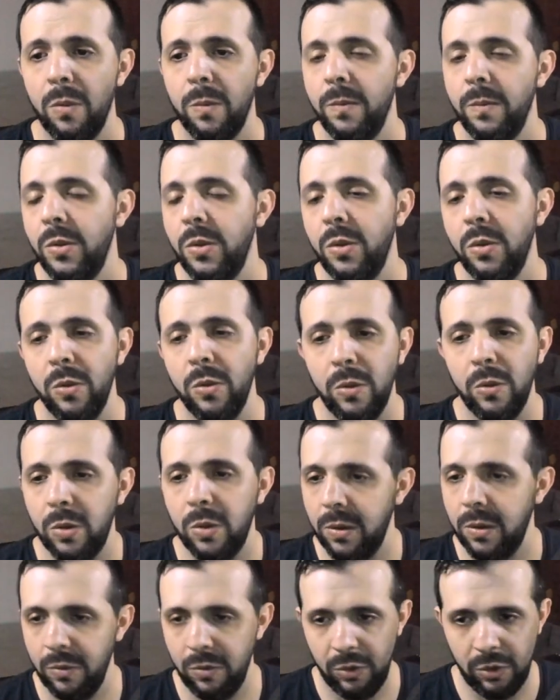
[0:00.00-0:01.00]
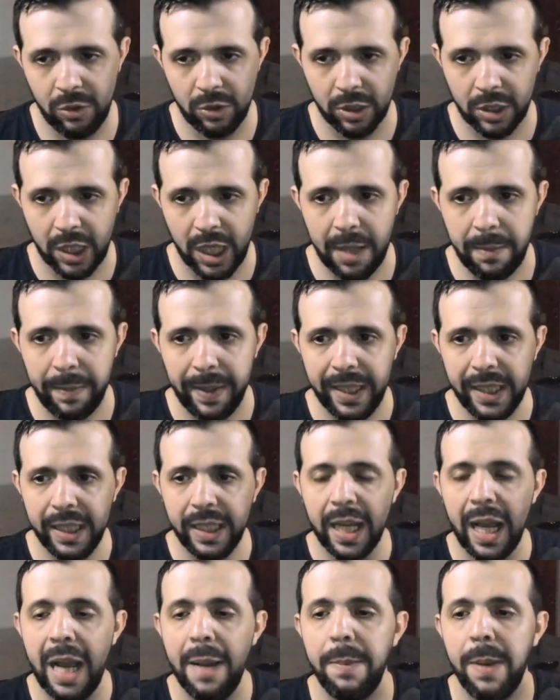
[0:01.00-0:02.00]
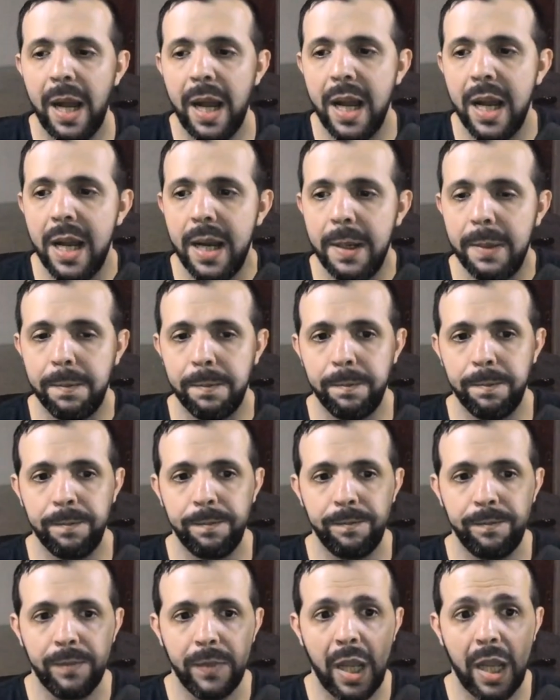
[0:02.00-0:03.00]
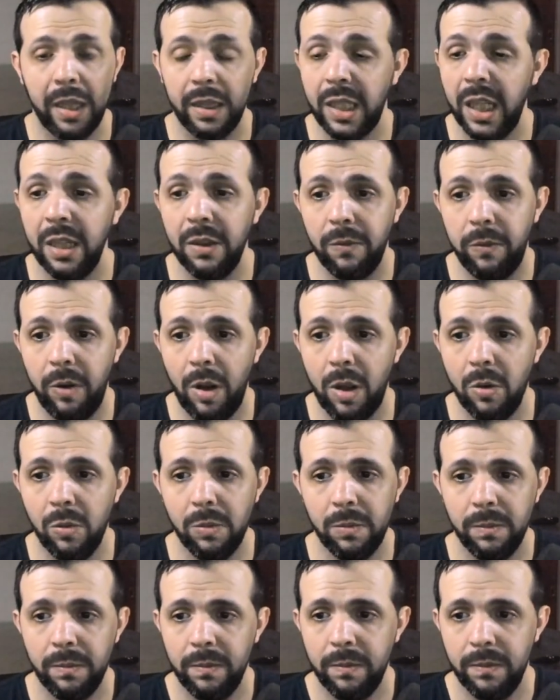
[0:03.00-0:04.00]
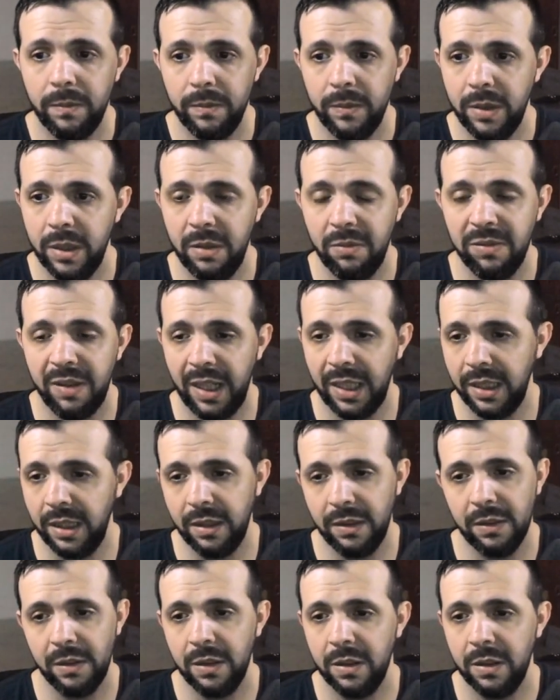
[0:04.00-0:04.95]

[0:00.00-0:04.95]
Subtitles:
your company have a Git flow defining.